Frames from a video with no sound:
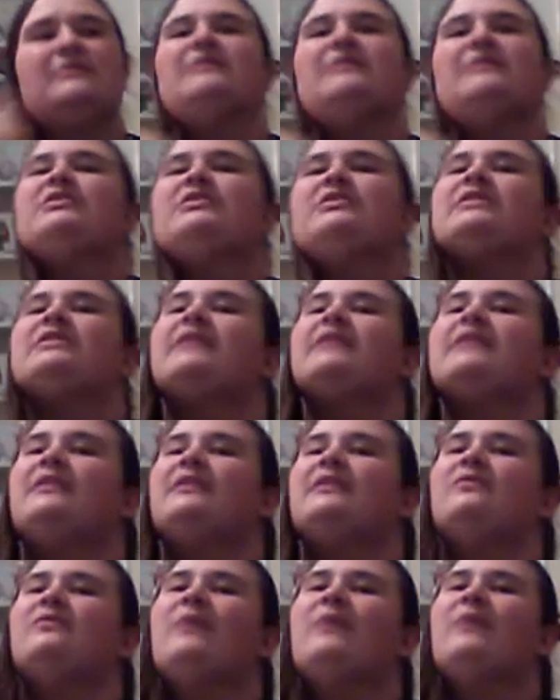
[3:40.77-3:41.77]
she
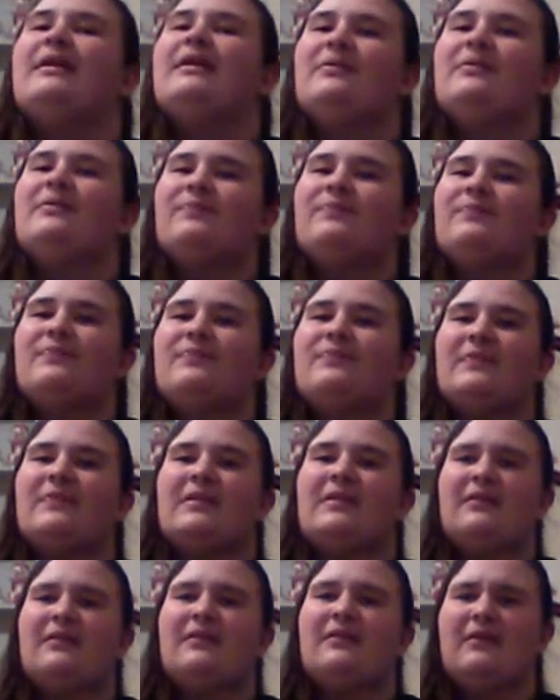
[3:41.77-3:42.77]
does wind up
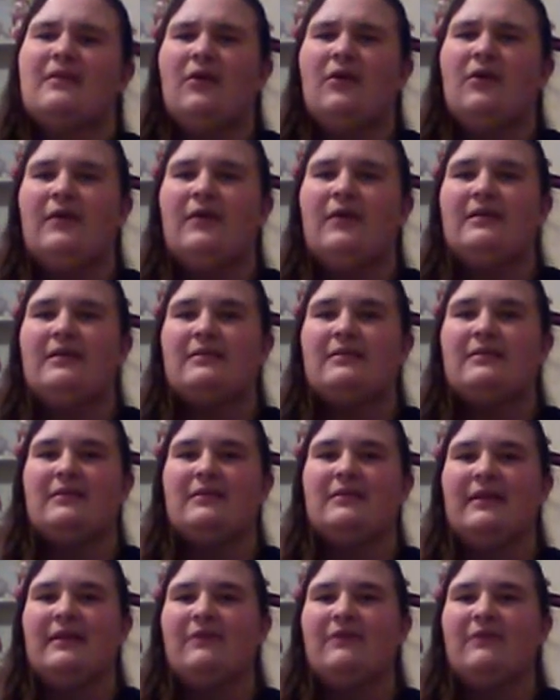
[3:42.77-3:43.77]
going to
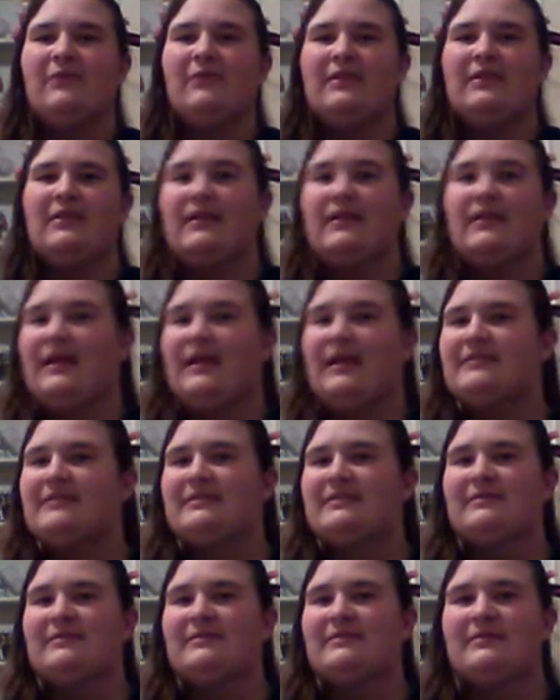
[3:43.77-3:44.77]
live with the next
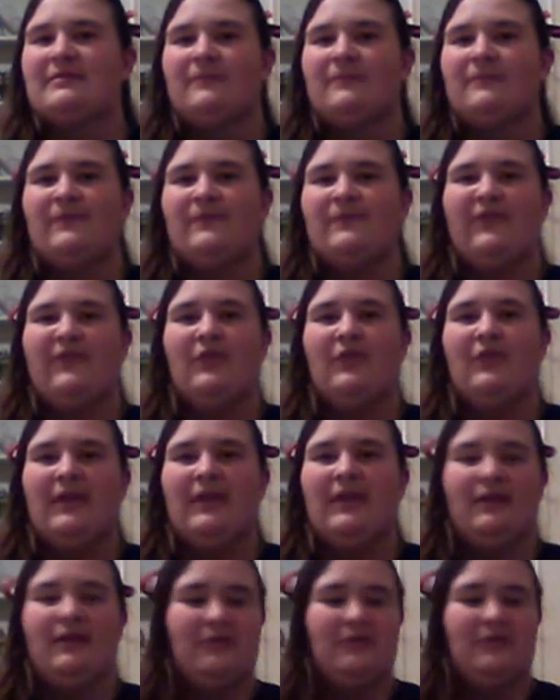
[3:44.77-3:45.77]
few
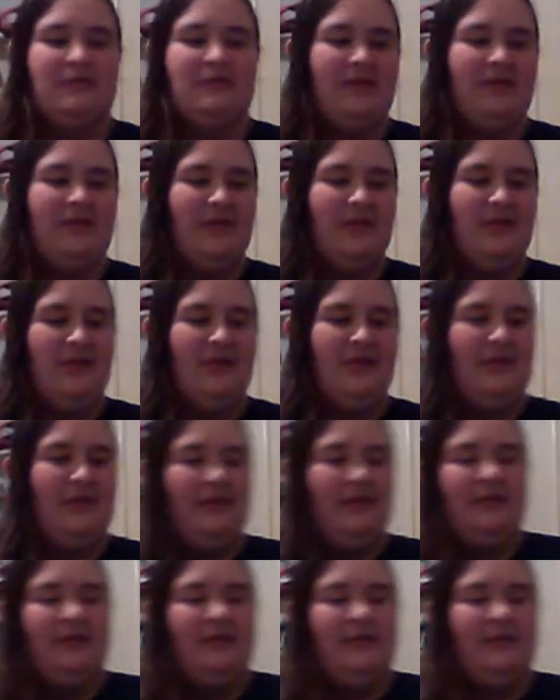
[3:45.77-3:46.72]
characters that I'm going to be